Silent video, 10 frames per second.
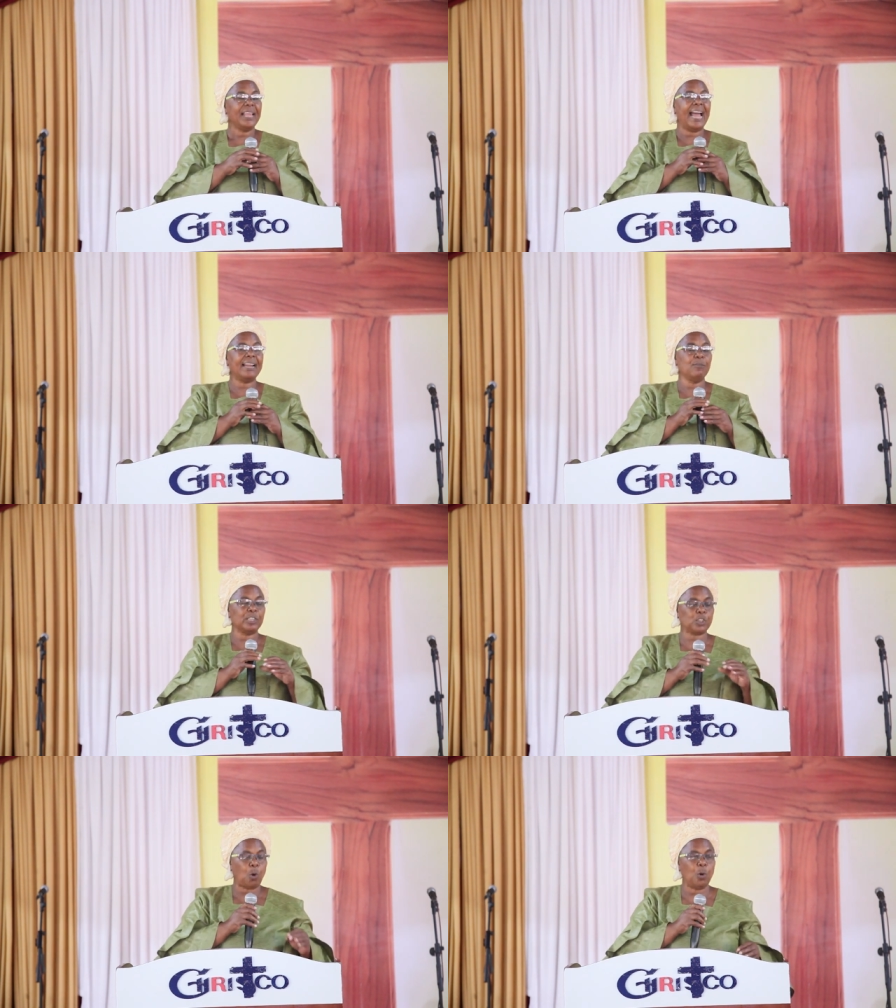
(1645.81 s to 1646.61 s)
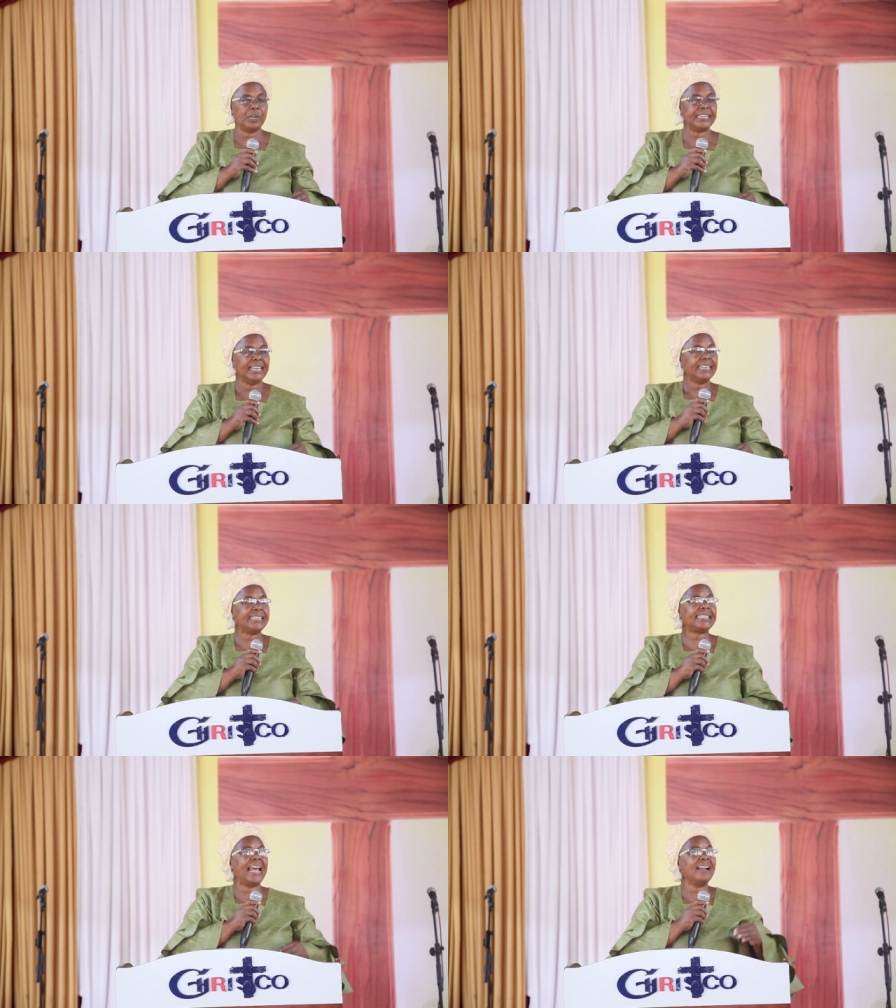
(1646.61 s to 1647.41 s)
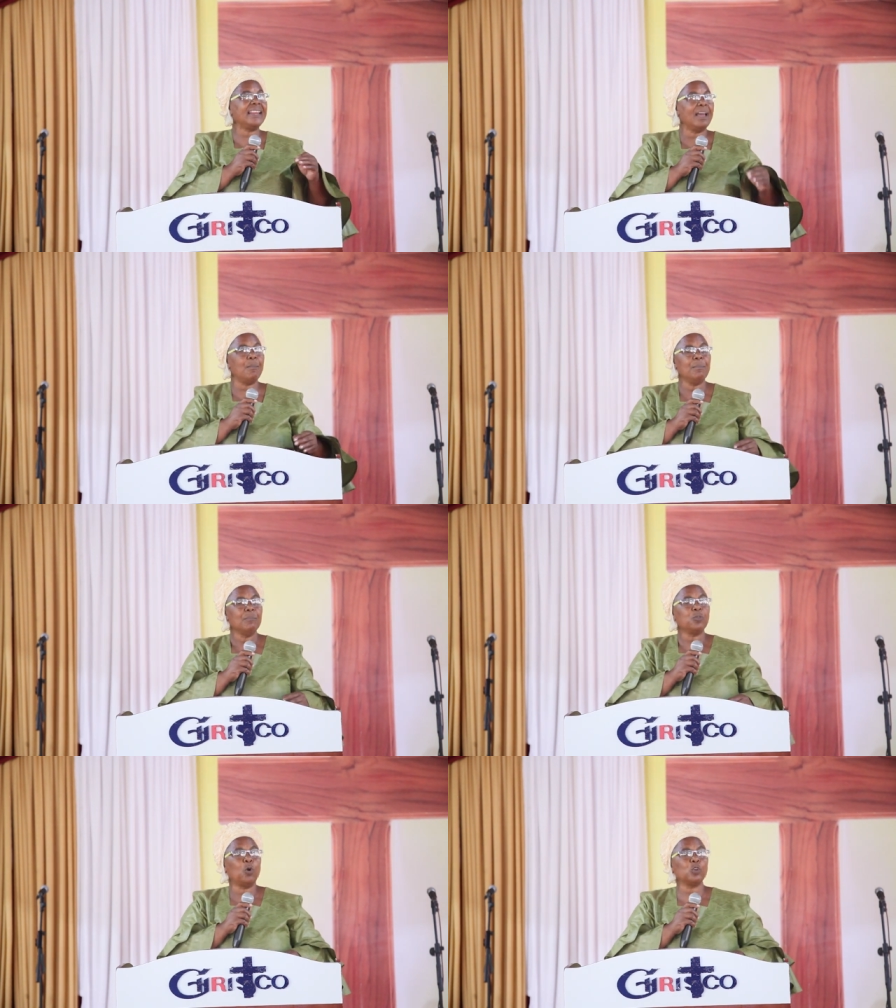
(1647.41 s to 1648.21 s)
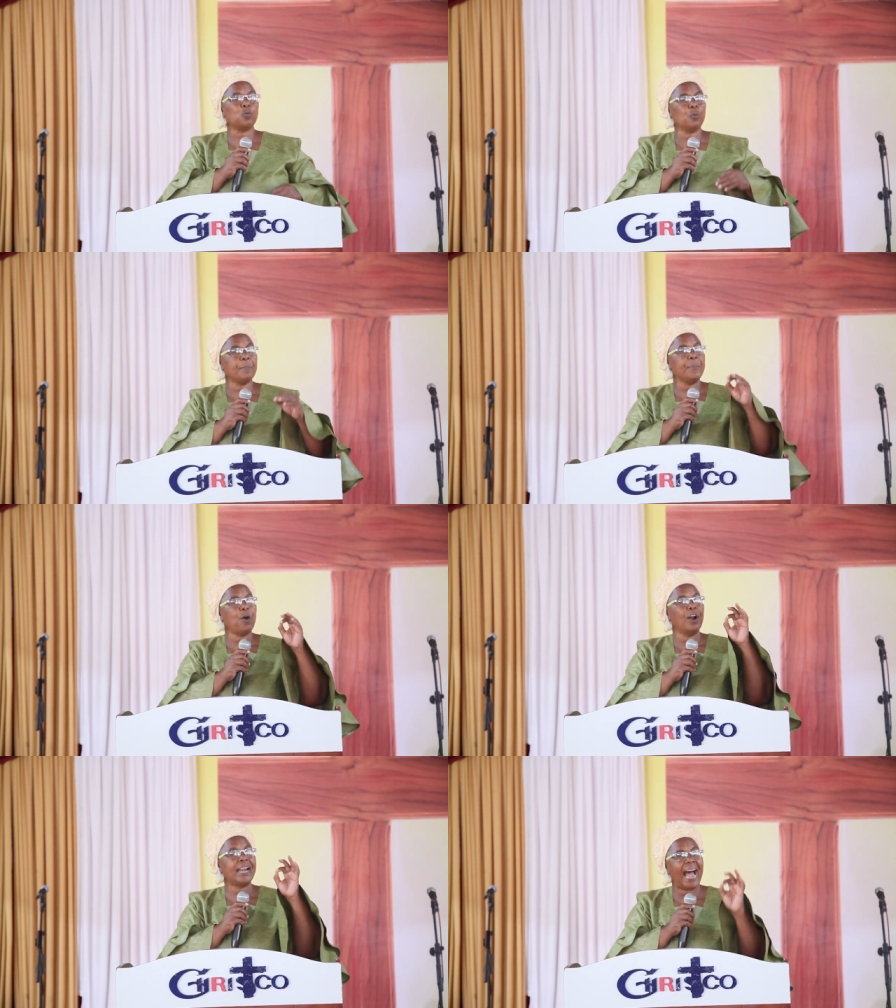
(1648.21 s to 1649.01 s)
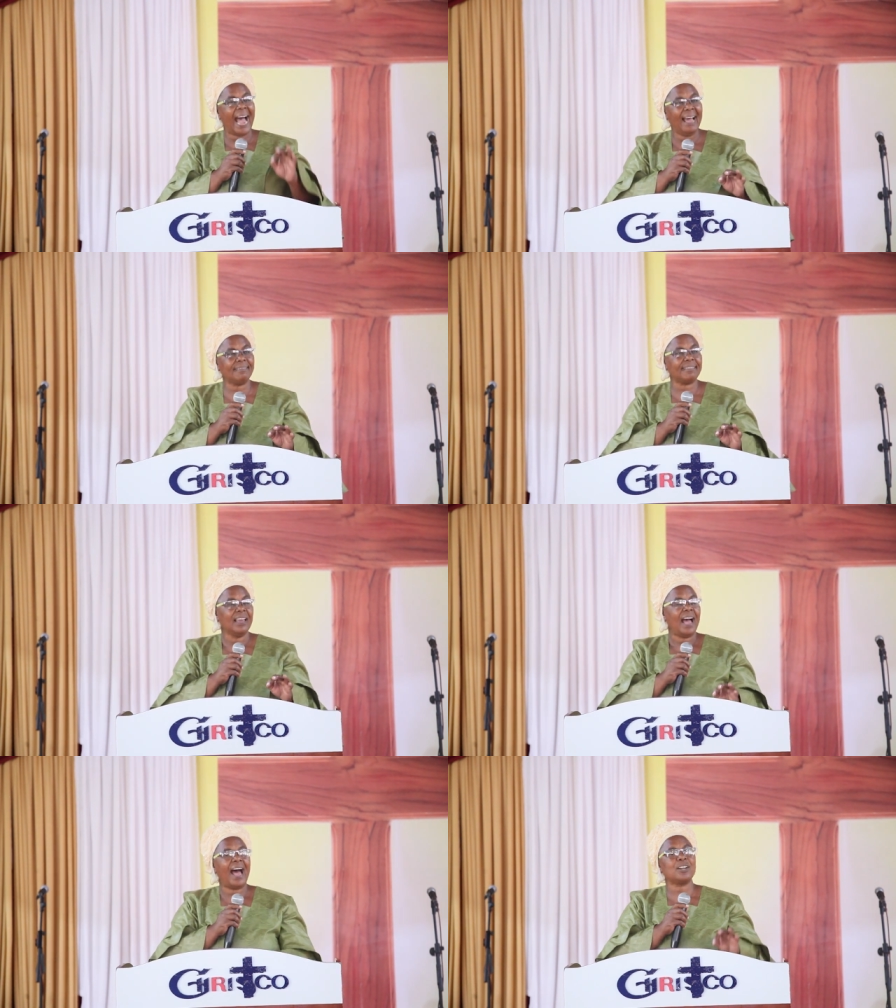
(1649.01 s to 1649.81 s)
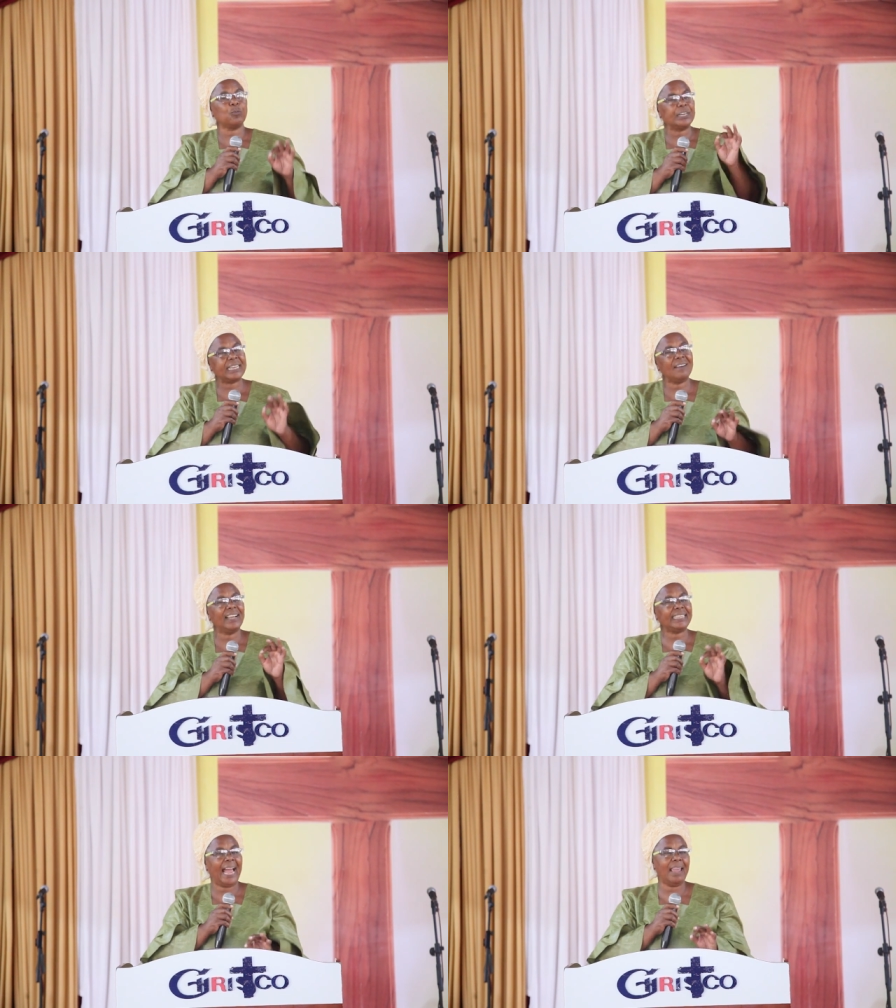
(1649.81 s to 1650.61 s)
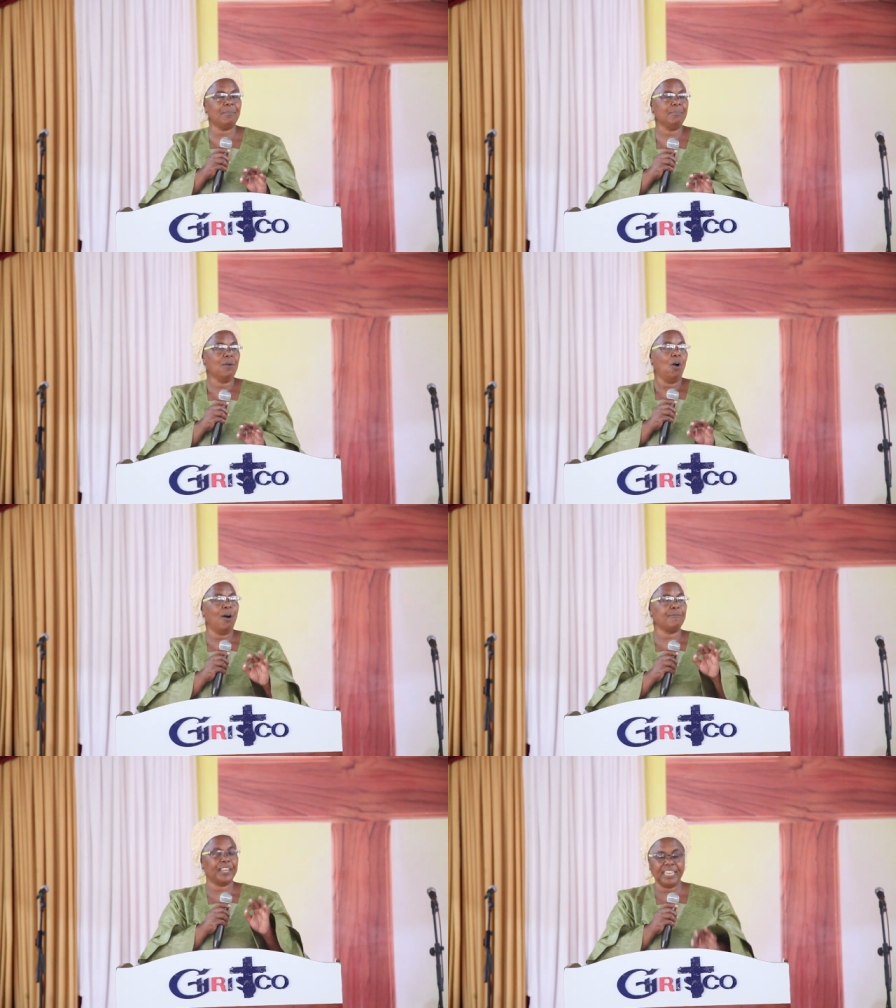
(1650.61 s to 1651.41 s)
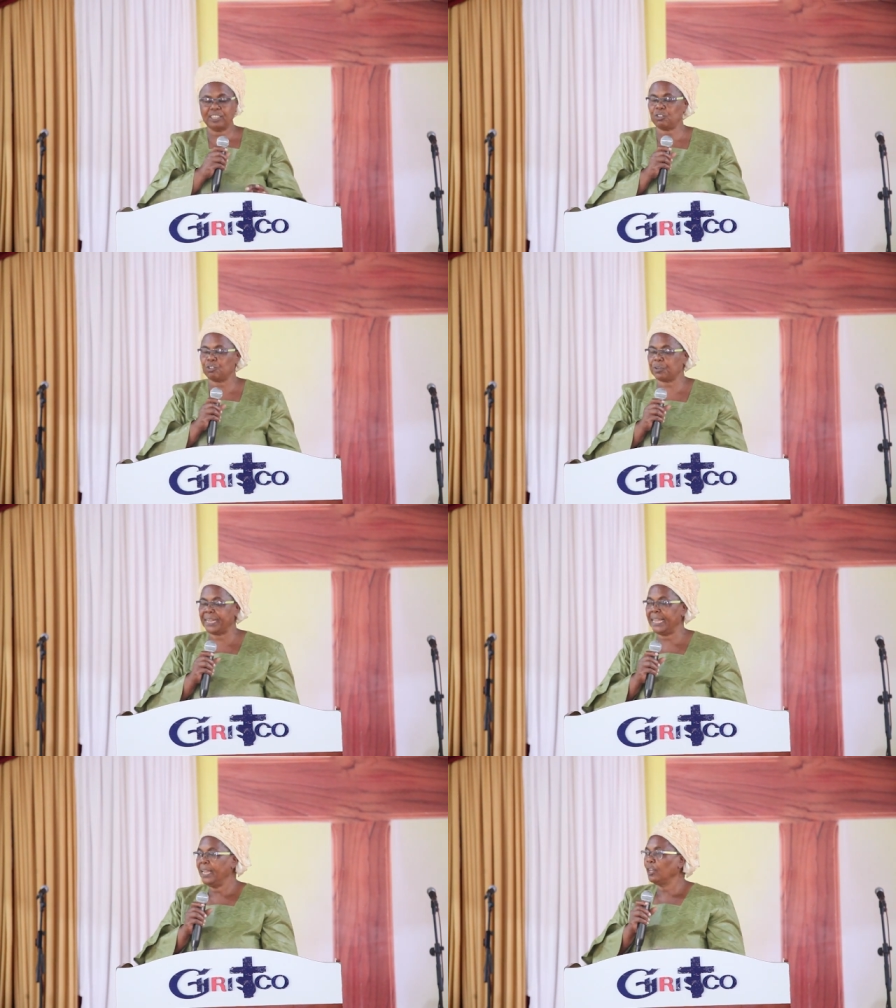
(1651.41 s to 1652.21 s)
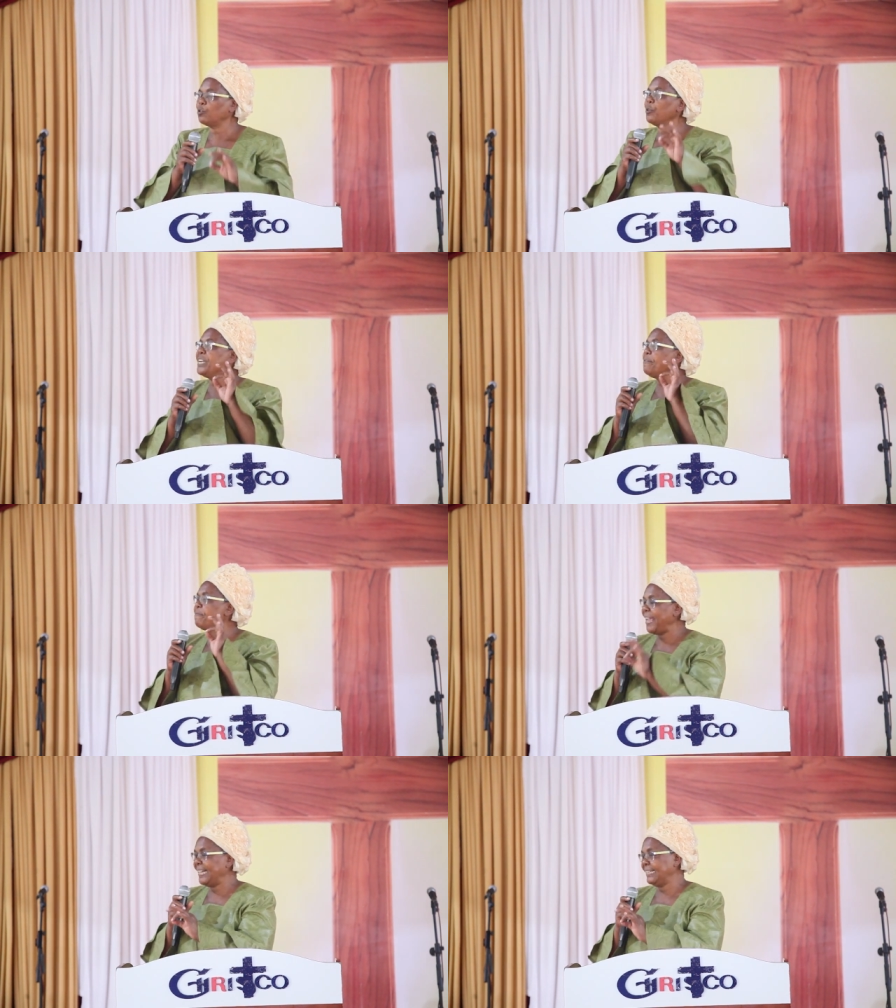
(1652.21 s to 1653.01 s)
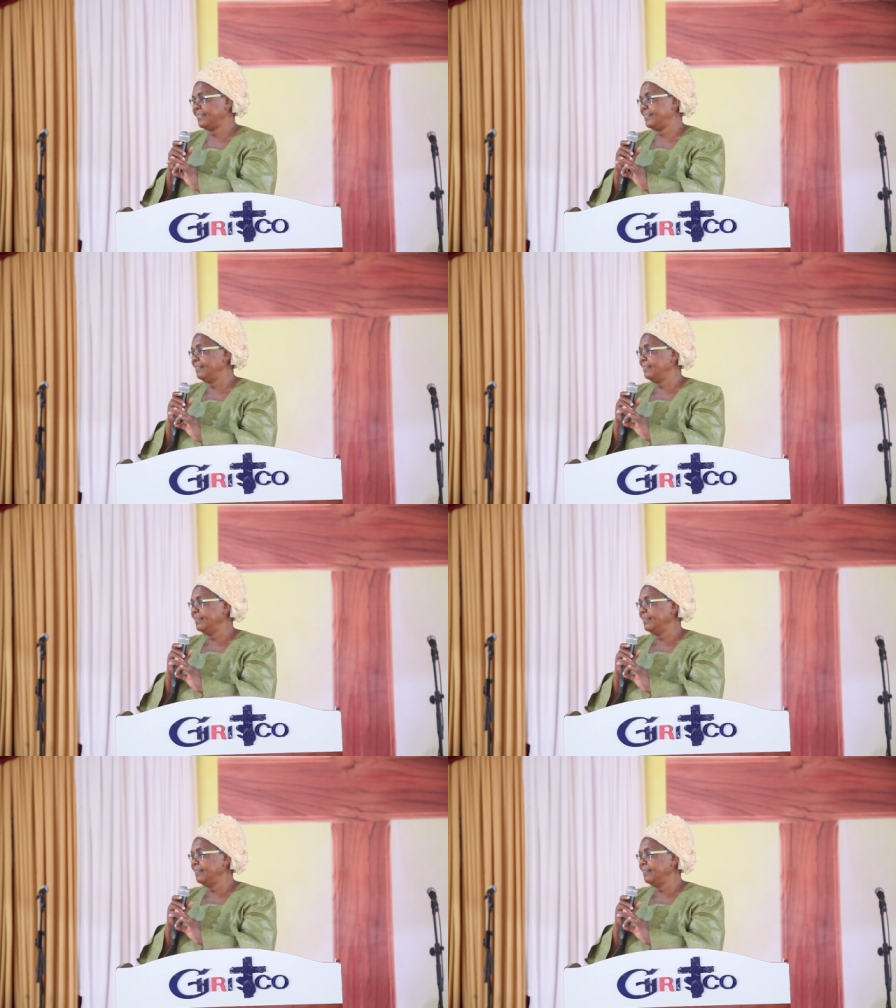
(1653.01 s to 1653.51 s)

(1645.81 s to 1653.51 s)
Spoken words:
And he was told, tell them those who will be on earth at whatever time of history to defend